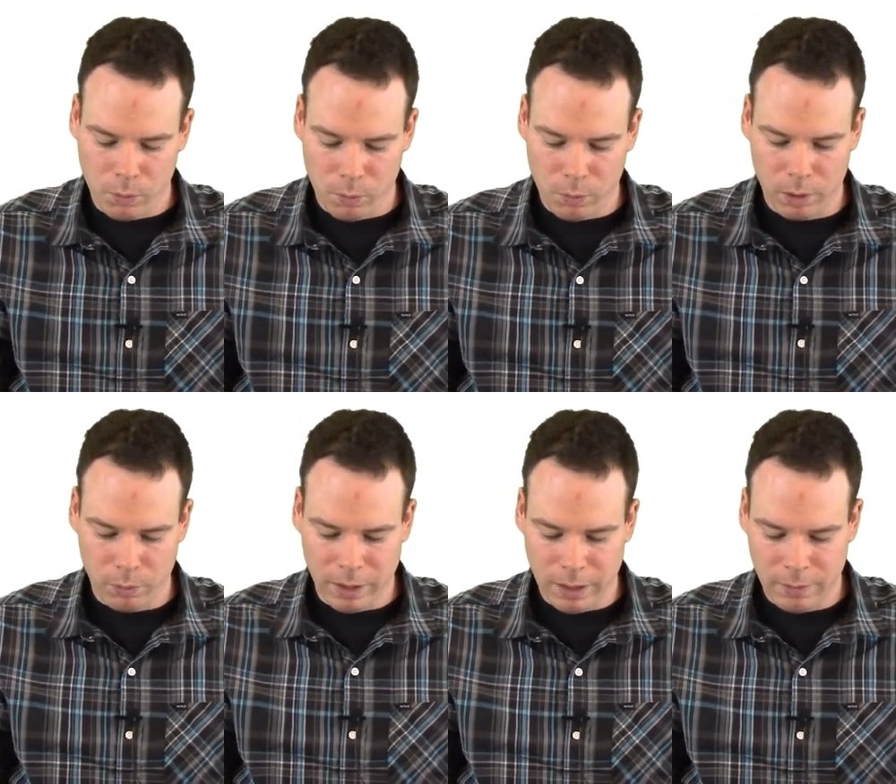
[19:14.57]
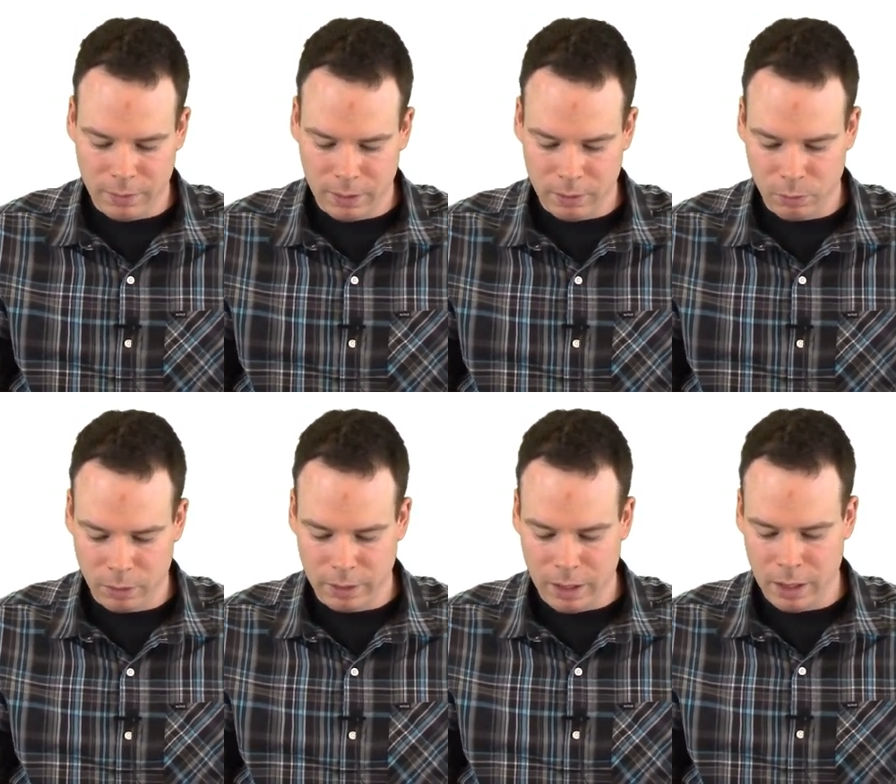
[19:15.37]
What do we have then? Well,
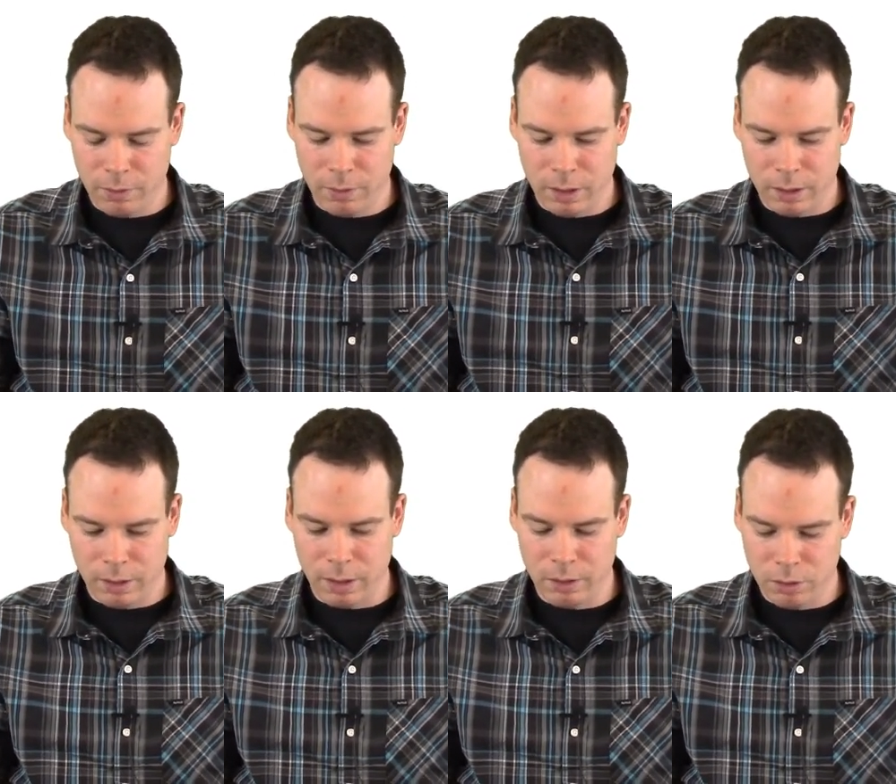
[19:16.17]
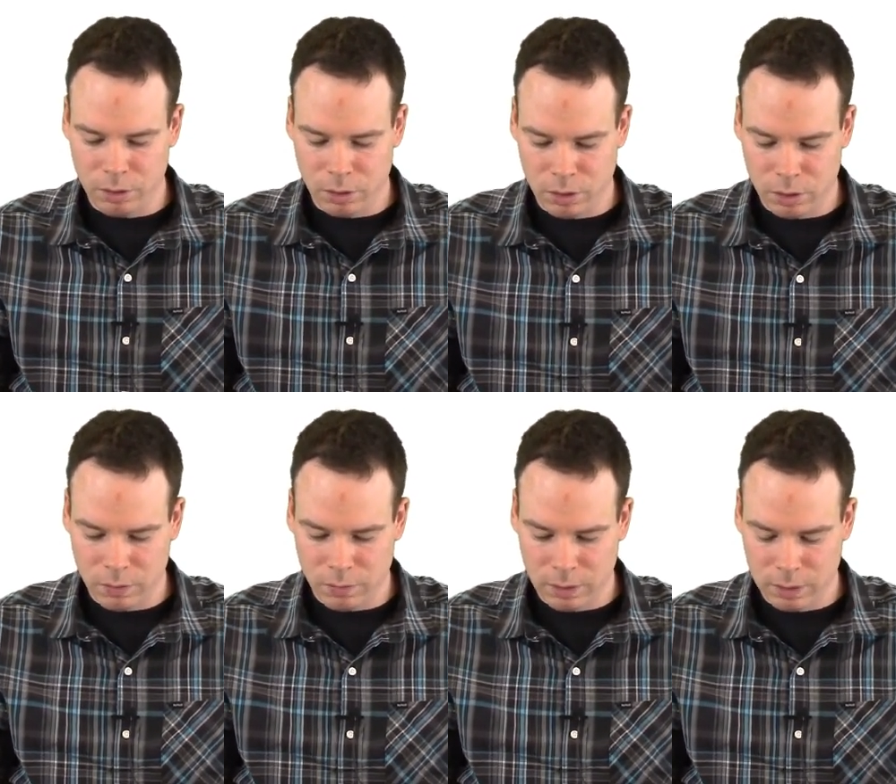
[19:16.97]
the area under the
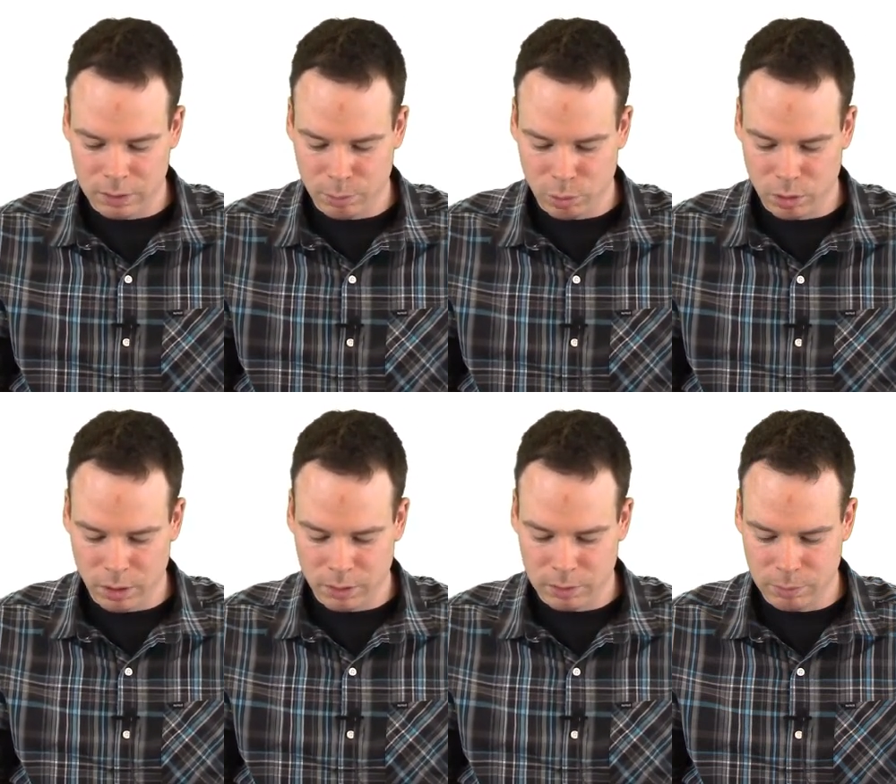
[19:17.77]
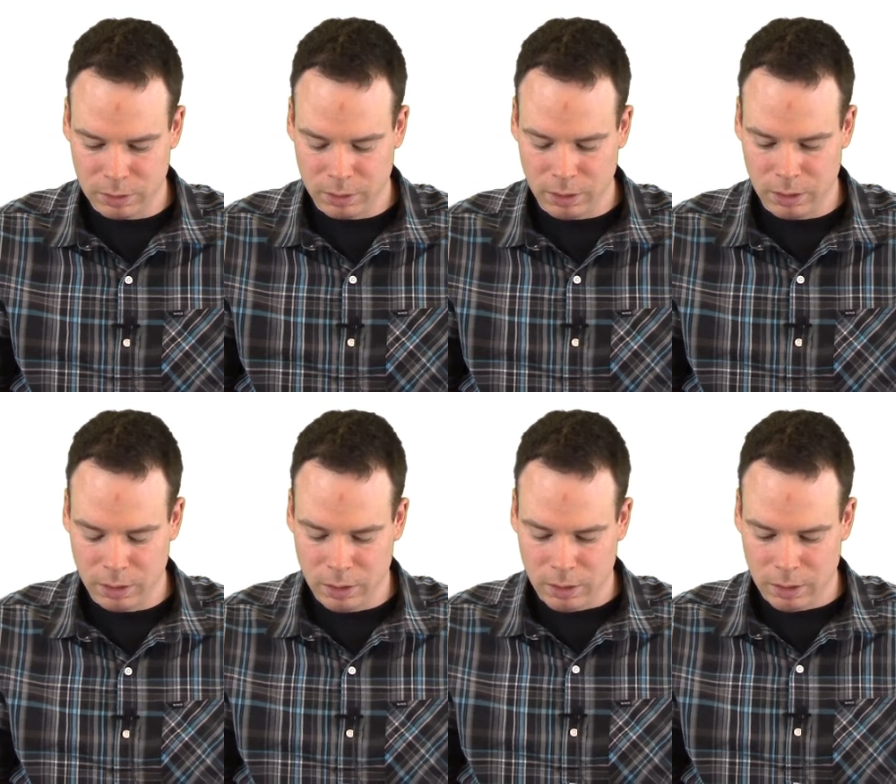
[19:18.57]
curve is approximately
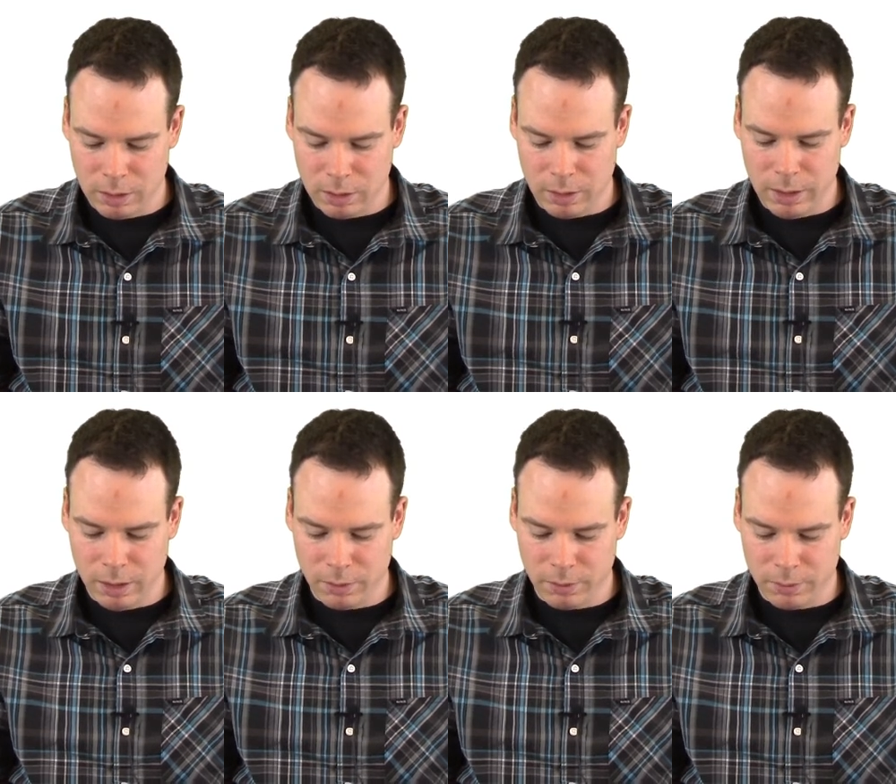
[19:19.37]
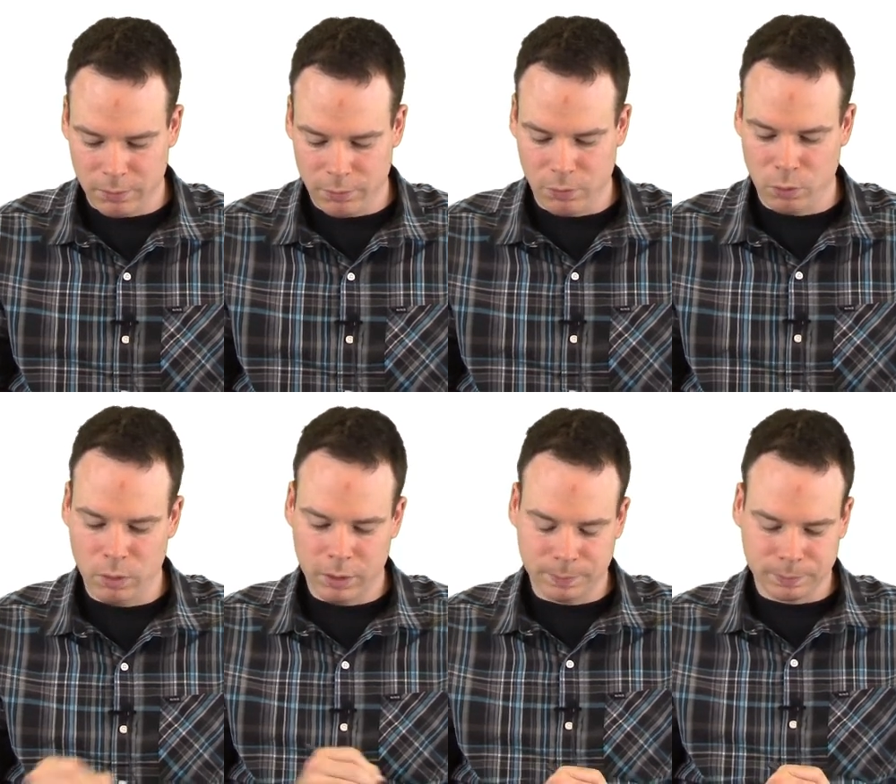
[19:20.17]

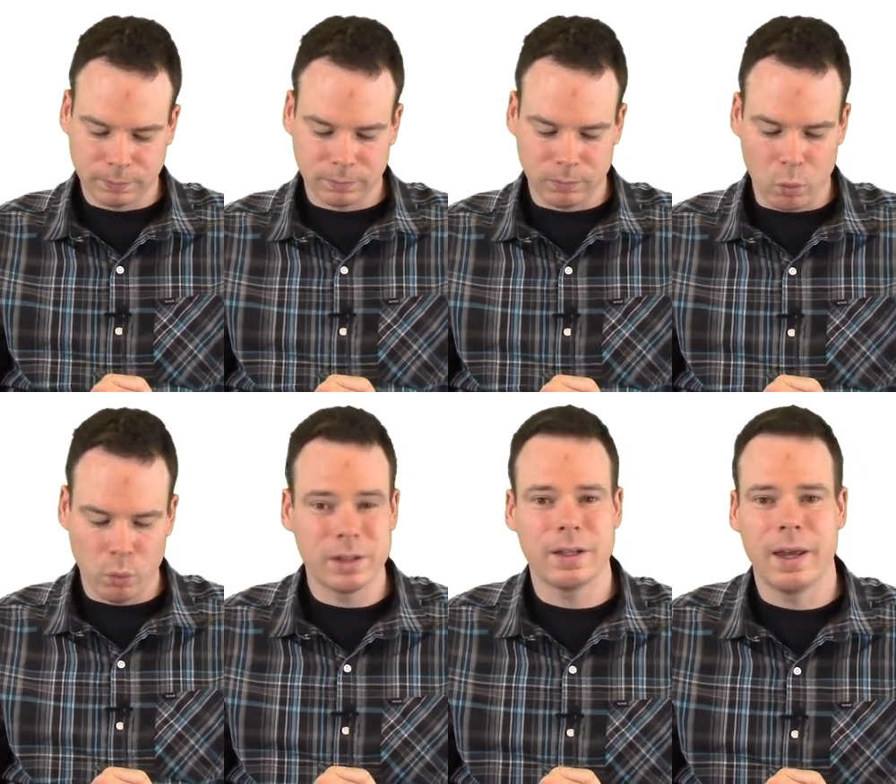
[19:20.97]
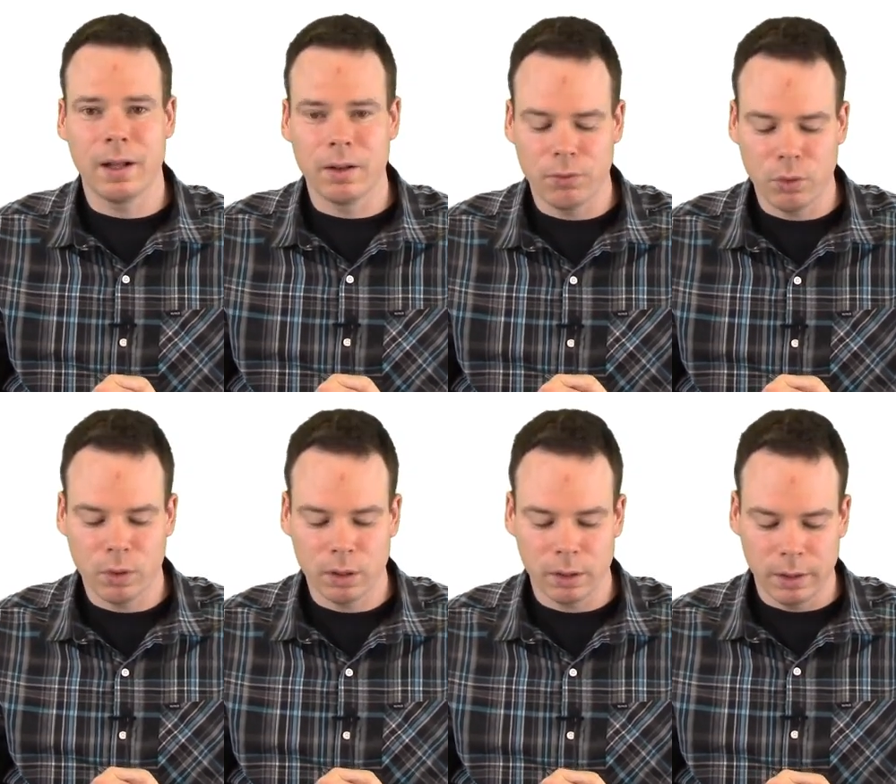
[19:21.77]
L4. What is L
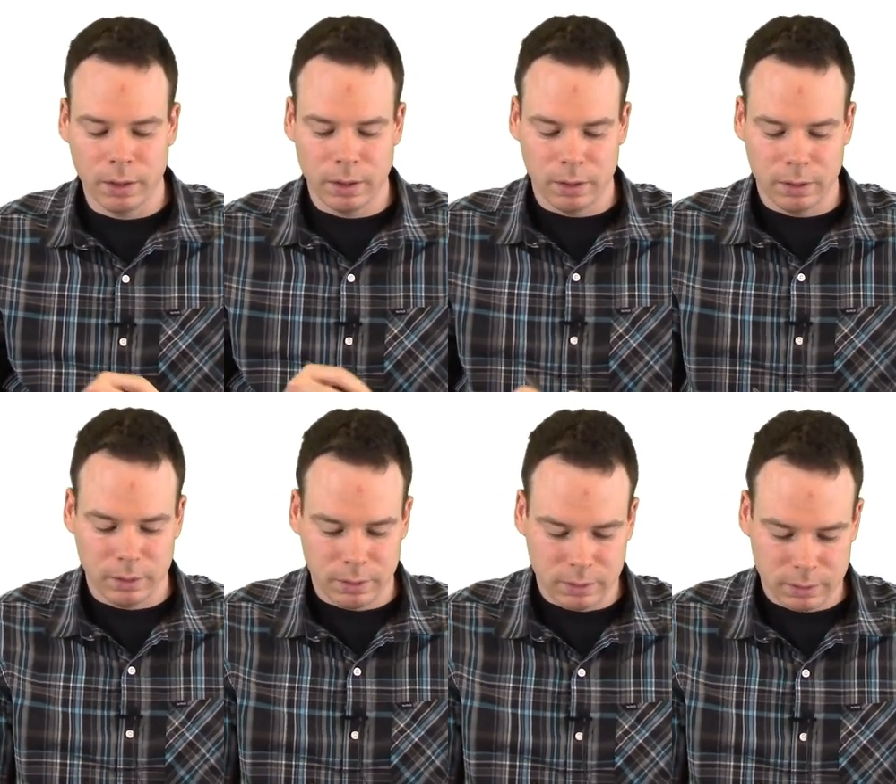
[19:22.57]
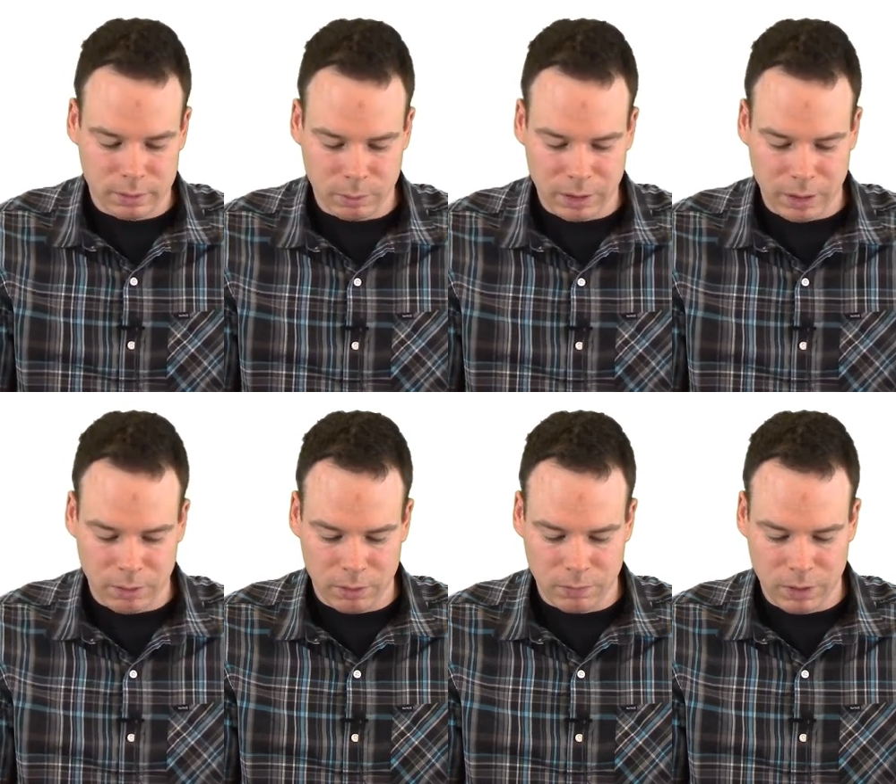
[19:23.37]
for? Some of the
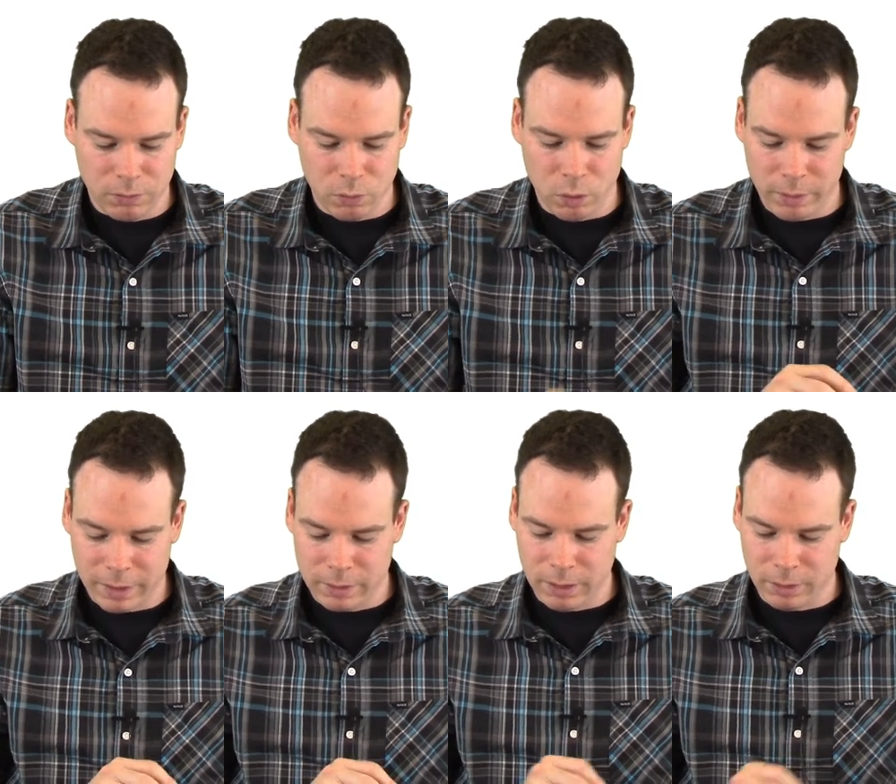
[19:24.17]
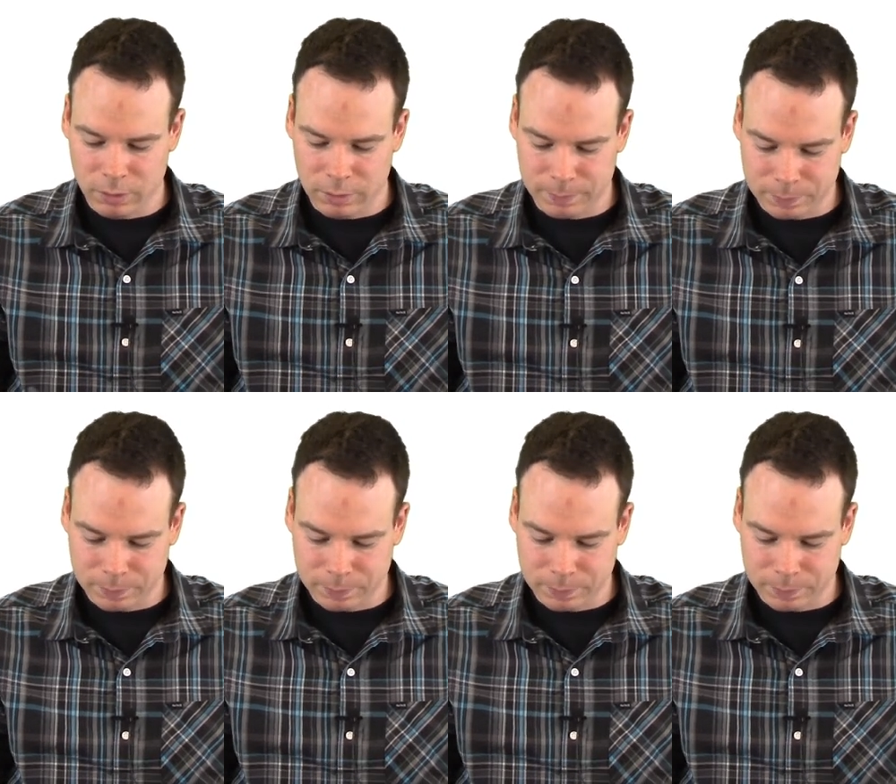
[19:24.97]
areas of these 4 rectangles.